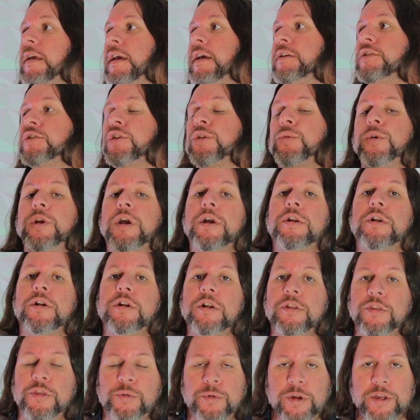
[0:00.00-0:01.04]
is
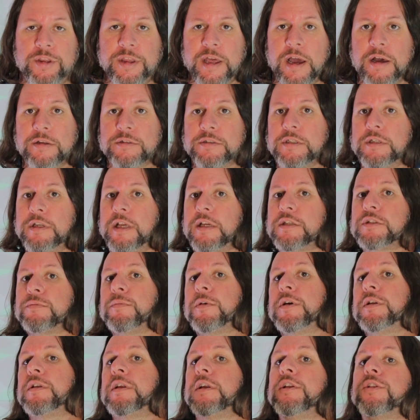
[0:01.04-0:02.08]
$303,000 next
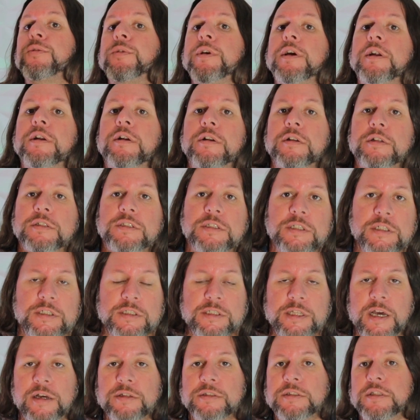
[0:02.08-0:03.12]
month, and
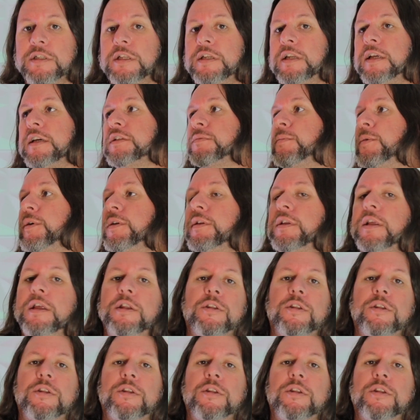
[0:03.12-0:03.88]
$306,000 the next month,